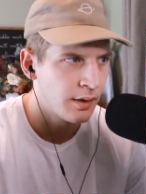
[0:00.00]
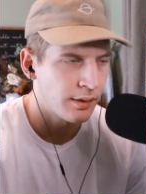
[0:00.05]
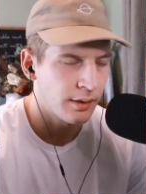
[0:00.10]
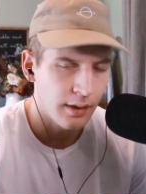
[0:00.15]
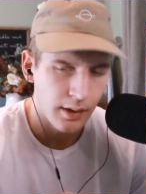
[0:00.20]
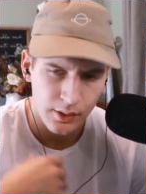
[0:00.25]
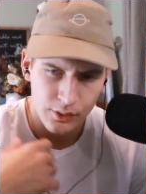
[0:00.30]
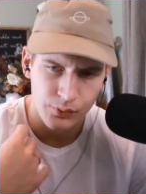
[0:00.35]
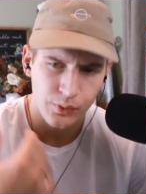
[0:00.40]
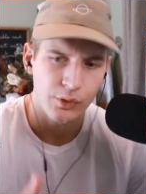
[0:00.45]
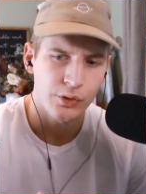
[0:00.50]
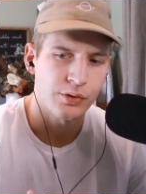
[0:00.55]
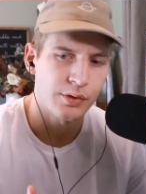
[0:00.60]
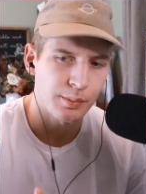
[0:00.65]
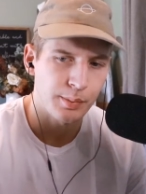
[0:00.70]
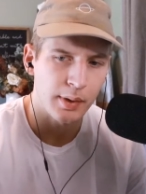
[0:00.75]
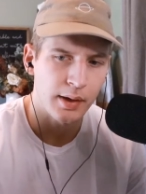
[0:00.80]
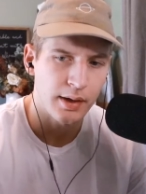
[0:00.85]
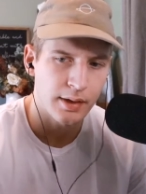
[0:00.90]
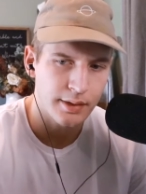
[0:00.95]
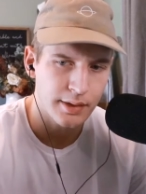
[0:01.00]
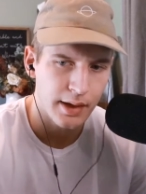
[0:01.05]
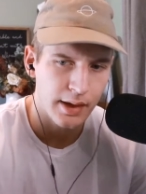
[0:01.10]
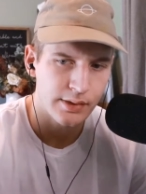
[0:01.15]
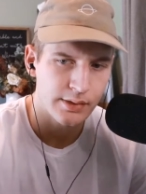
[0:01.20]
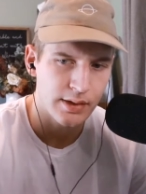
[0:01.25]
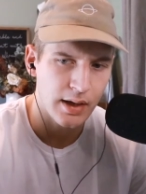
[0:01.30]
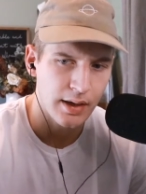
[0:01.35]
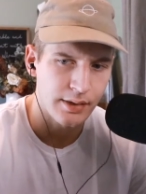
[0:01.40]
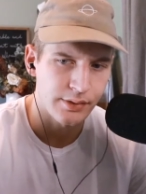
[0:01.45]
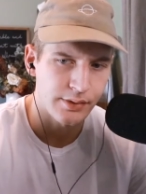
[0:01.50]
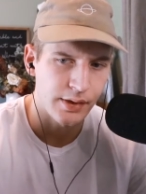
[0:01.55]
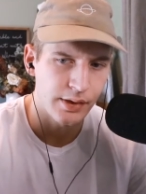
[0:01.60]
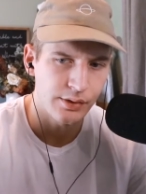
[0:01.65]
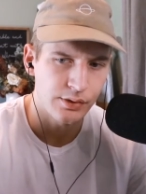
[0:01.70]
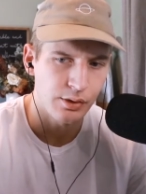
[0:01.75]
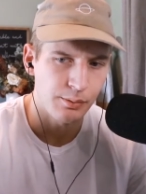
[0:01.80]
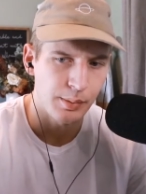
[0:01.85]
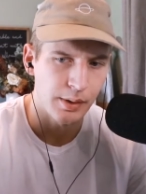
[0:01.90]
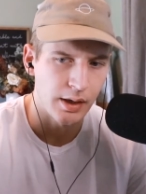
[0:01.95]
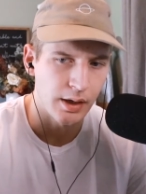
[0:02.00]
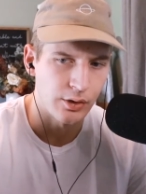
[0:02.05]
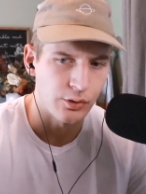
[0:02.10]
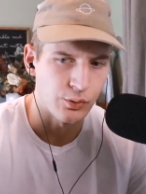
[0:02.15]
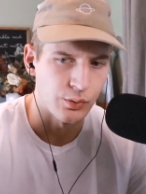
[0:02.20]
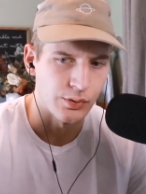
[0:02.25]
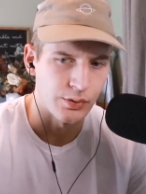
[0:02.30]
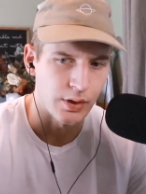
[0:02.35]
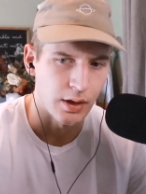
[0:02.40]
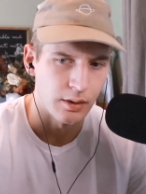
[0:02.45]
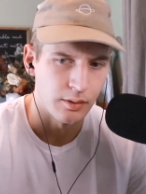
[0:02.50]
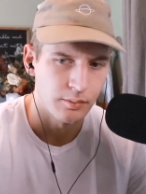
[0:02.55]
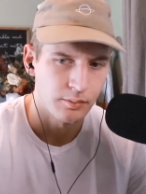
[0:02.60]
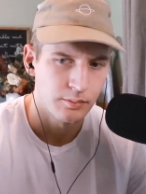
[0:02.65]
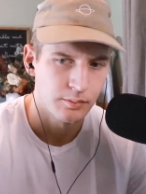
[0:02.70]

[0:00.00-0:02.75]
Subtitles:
As far as the podcast, guys, things have been interesting.